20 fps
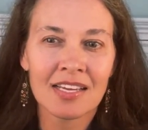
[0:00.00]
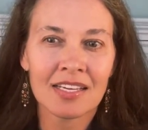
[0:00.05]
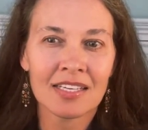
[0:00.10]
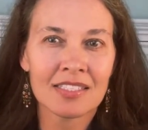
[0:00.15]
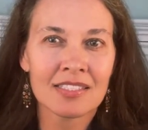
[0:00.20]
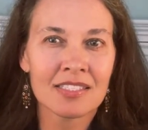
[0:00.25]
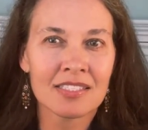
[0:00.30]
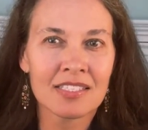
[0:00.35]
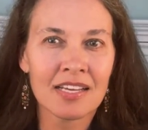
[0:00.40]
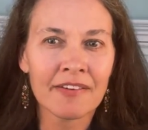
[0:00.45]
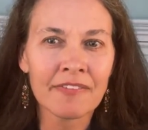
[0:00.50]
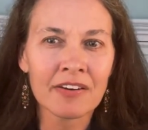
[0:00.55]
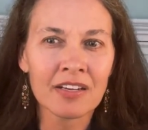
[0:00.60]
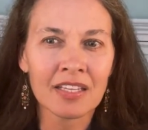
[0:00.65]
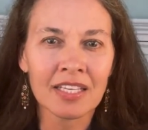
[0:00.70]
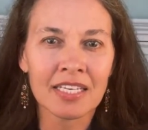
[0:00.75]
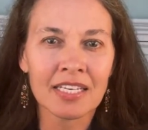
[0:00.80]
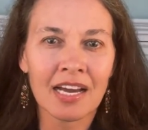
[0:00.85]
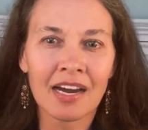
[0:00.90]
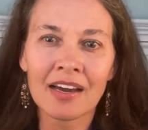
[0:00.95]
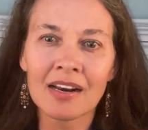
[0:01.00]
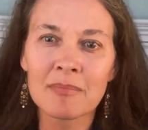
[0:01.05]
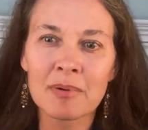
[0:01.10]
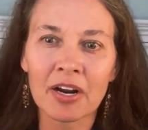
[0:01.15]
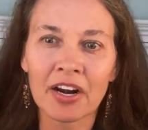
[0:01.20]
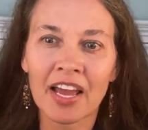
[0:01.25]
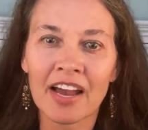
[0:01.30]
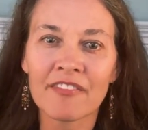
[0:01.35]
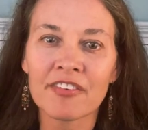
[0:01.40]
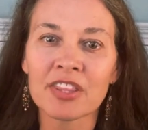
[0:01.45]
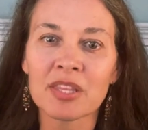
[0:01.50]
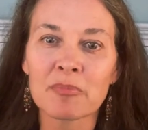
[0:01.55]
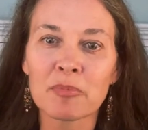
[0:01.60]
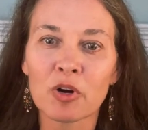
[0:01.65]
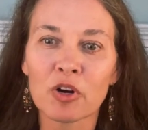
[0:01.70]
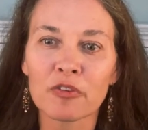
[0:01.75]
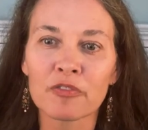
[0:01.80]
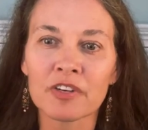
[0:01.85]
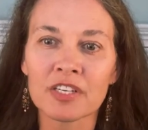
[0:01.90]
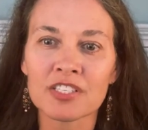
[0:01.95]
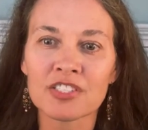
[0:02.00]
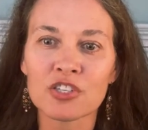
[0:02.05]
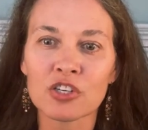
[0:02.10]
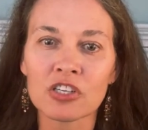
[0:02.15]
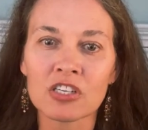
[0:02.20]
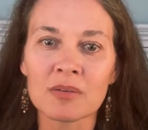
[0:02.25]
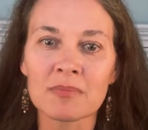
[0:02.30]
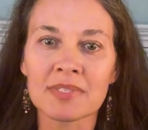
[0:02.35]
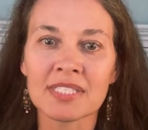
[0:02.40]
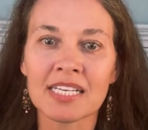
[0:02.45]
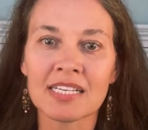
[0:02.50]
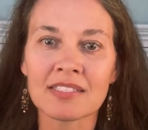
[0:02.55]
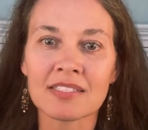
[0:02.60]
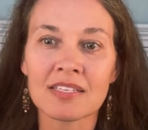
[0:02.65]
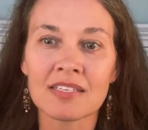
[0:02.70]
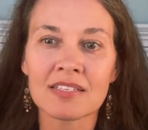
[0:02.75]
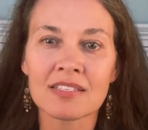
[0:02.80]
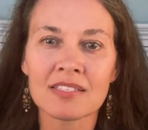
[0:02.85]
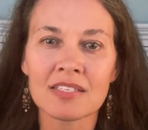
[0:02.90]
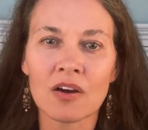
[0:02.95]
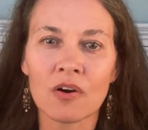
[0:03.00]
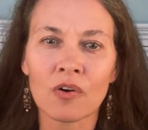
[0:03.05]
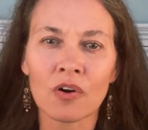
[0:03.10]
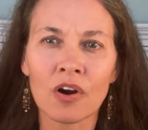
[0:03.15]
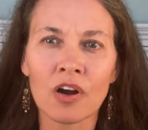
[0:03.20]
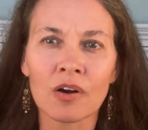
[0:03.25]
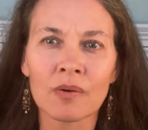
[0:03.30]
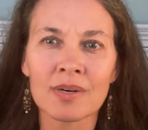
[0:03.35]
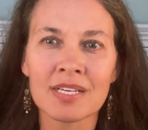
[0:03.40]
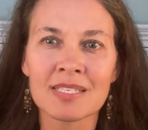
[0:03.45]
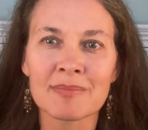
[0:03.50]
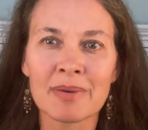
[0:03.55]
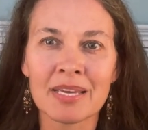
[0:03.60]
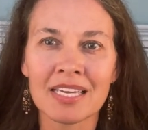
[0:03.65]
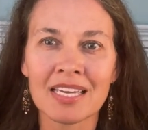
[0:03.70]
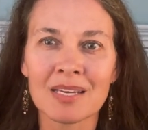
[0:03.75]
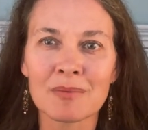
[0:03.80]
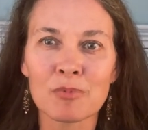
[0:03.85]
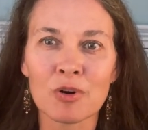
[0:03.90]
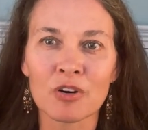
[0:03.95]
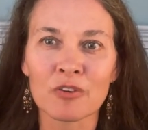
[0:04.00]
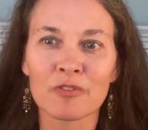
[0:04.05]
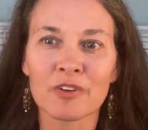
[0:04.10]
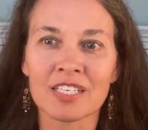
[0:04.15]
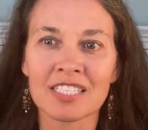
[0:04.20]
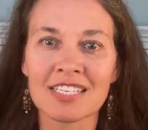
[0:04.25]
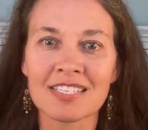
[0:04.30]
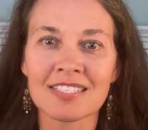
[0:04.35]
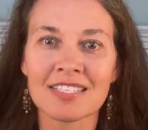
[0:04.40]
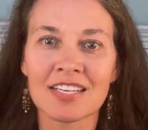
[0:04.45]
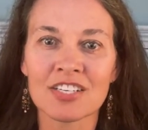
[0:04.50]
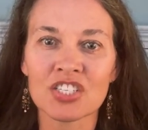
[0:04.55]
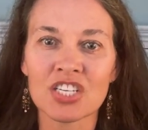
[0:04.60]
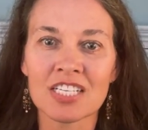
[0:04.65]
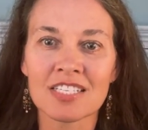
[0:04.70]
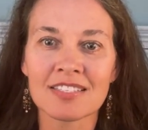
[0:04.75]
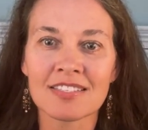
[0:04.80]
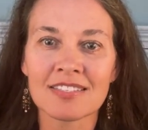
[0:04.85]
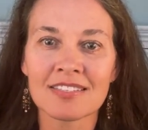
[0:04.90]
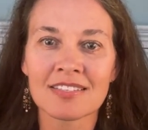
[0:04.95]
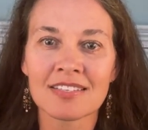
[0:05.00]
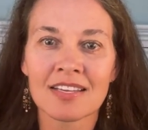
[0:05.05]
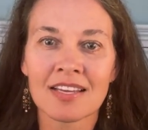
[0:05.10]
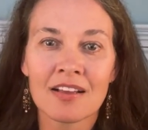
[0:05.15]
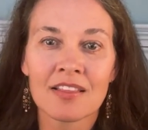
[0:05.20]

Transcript: It's definitely not about having the perfect circumstances or always making perfect decisions.